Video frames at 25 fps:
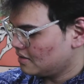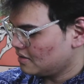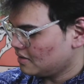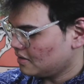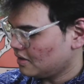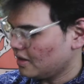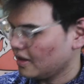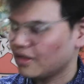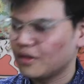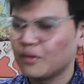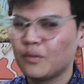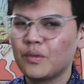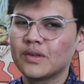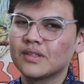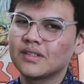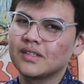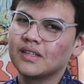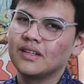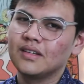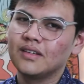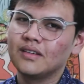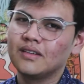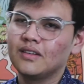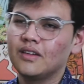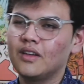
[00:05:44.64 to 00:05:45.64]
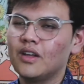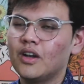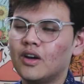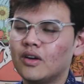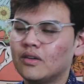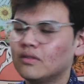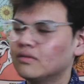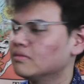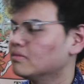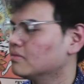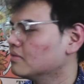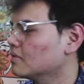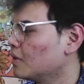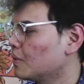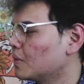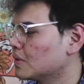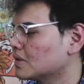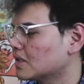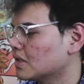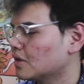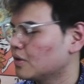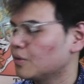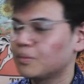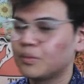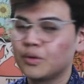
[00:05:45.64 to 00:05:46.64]
like the ones that the ones
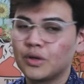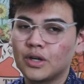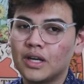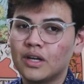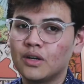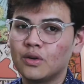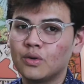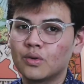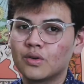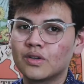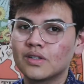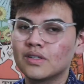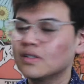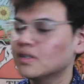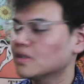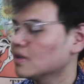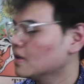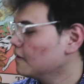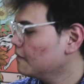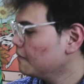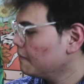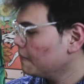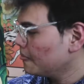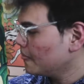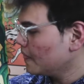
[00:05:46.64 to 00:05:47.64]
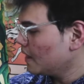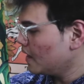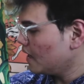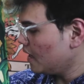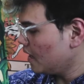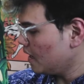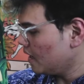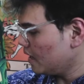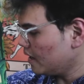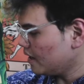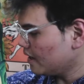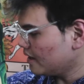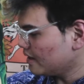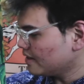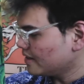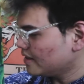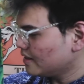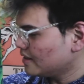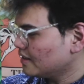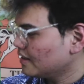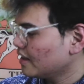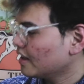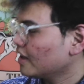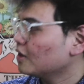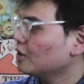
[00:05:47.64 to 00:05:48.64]
that you put indoors. And
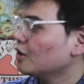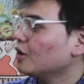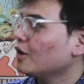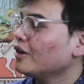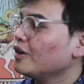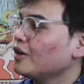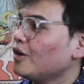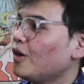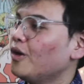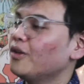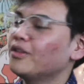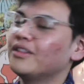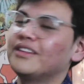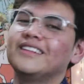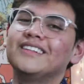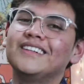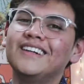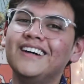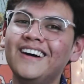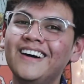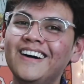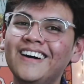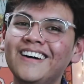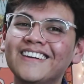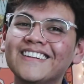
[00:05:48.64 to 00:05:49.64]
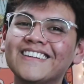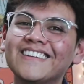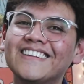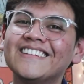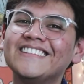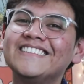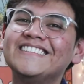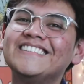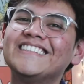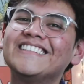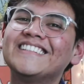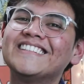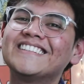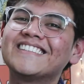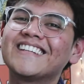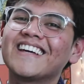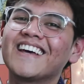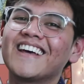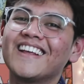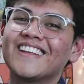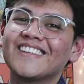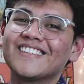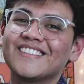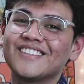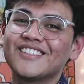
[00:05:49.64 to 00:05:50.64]
like, look at all the
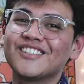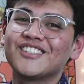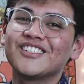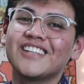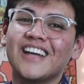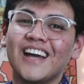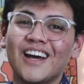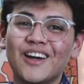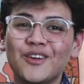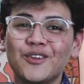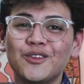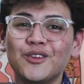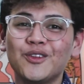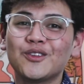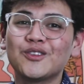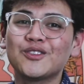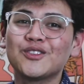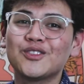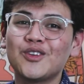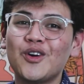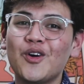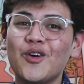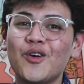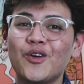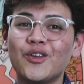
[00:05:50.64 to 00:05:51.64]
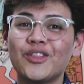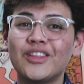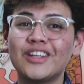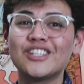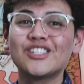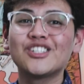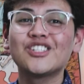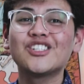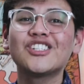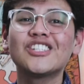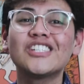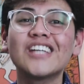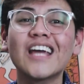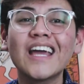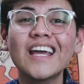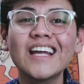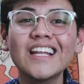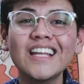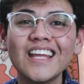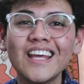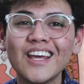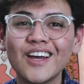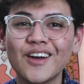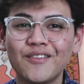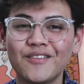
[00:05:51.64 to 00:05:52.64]
details. The shadow looks so good. The
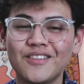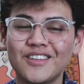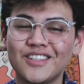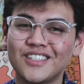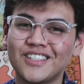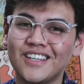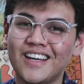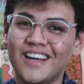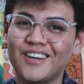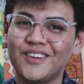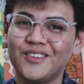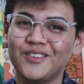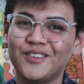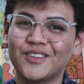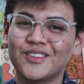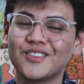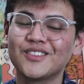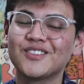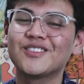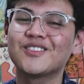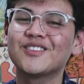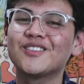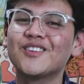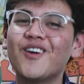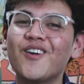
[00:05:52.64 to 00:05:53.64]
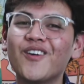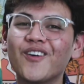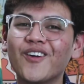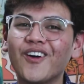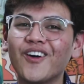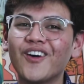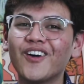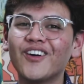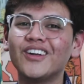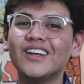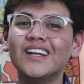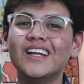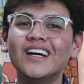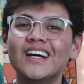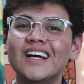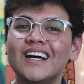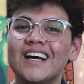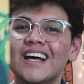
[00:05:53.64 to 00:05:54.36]
shading of the shadow looks so good.